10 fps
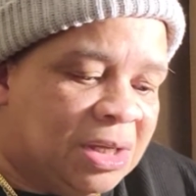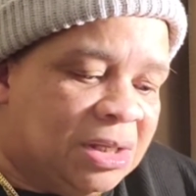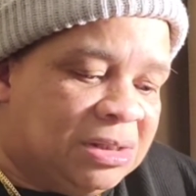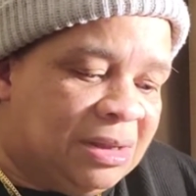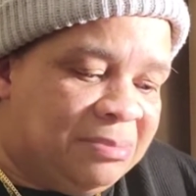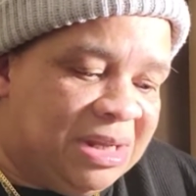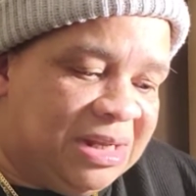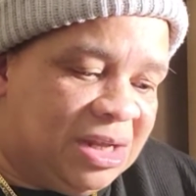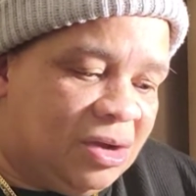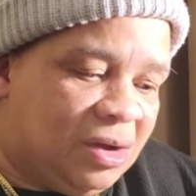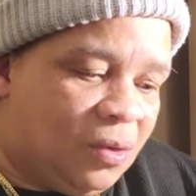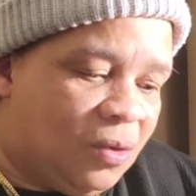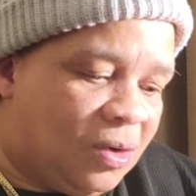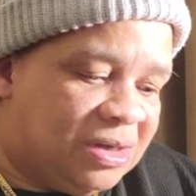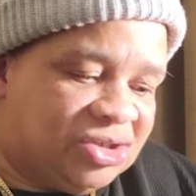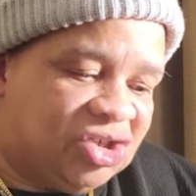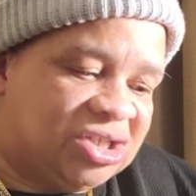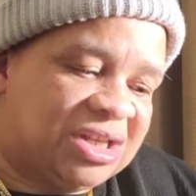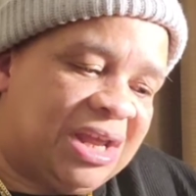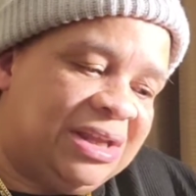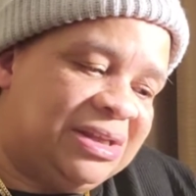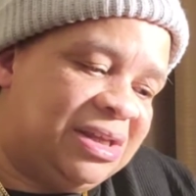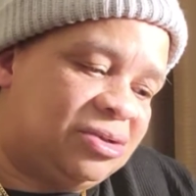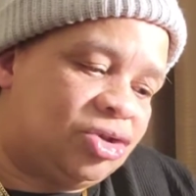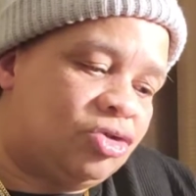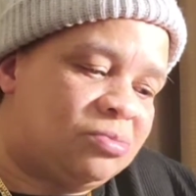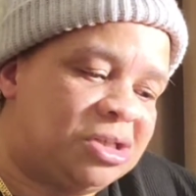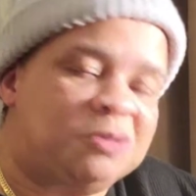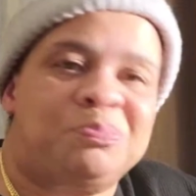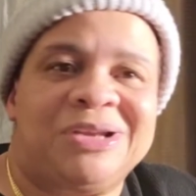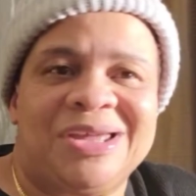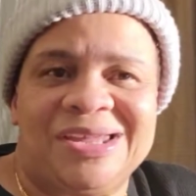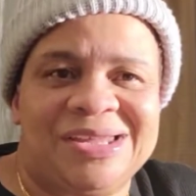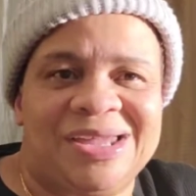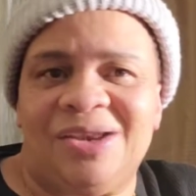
the media. Or it just ain't get too much play yet.